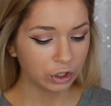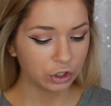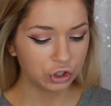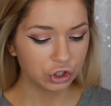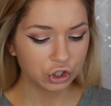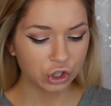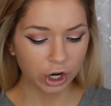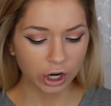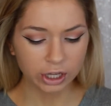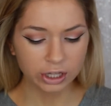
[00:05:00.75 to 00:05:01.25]

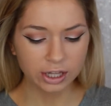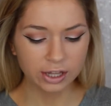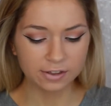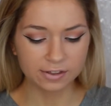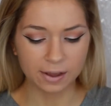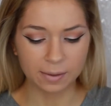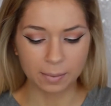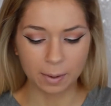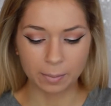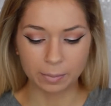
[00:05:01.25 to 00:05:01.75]
To darken this
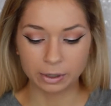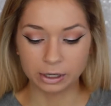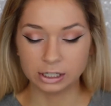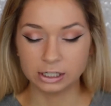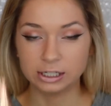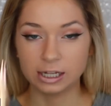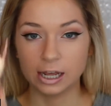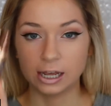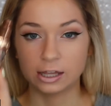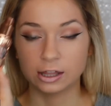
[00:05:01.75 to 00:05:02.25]
up, I'm
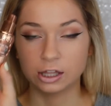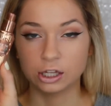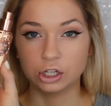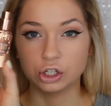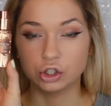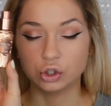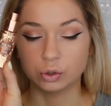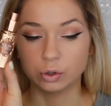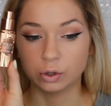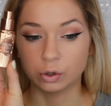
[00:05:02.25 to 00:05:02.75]
gonna take the
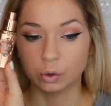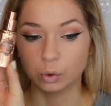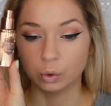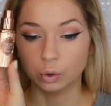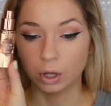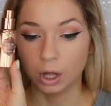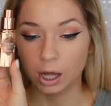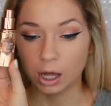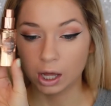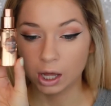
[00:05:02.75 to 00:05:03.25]
Do the
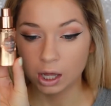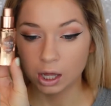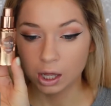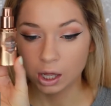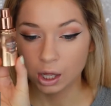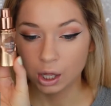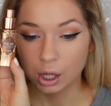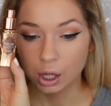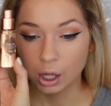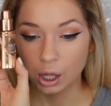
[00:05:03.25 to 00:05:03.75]
Hula
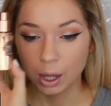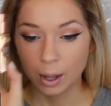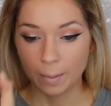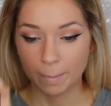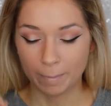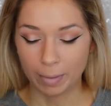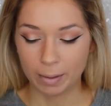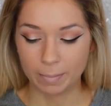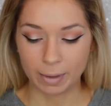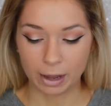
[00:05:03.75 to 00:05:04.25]
by